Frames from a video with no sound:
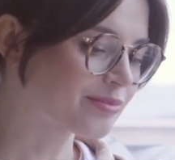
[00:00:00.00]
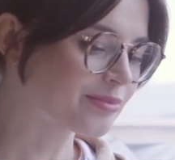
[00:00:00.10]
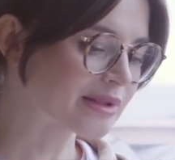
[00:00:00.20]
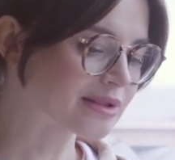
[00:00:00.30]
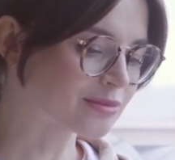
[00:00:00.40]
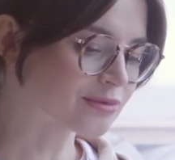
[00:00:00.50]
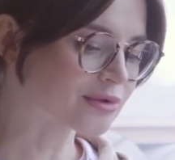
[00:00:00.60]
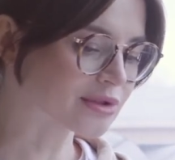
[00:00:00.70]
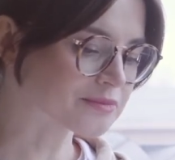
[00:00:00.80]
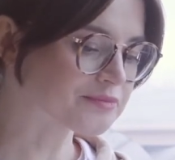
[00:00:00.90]
conversation
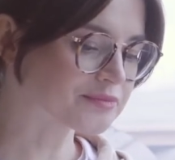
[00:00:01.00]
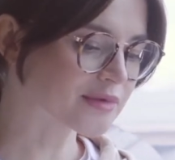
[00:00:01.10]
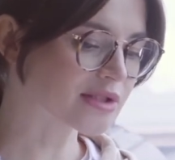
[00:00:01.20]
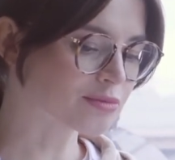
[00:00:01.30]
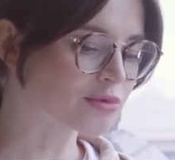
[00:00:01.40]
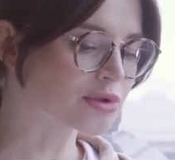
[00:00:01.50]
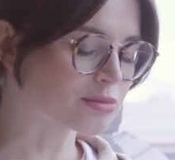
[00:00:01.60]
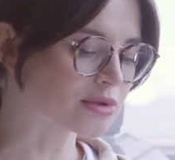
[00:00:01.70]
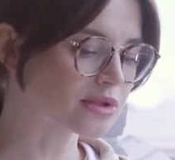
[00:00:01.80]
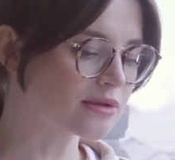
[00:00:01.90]
topics without
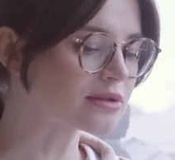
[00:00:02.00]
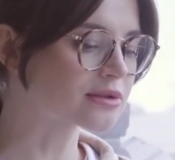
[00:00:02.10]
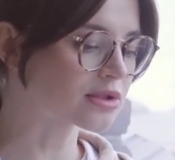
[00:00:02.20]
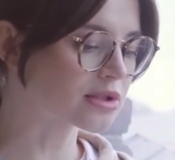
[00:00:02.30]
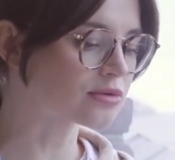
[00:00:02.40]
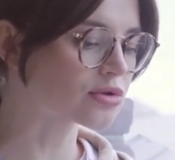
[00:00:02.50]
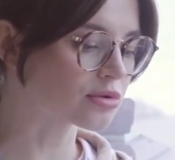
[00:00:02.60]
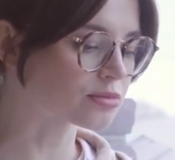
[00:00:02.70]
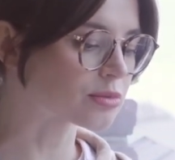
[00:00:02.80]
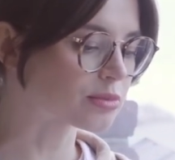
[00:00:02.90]
stuttering.
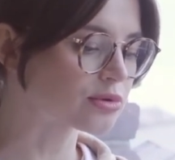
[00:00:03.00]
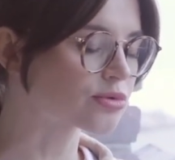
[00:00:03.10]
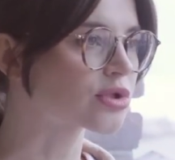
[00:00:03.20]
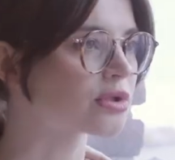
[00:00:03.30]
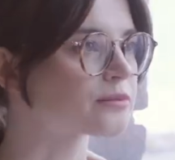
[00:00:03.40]
Memorizing phrases